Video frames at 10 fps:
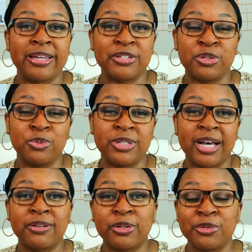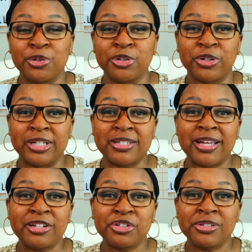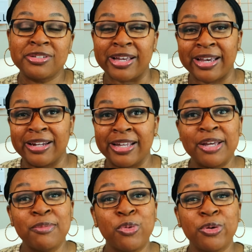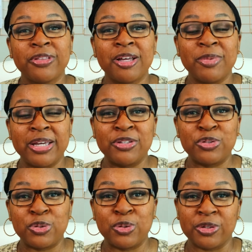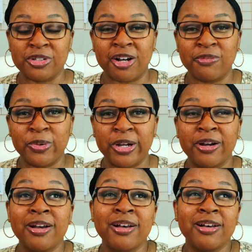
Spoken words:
is you download your transactions and import them into your software.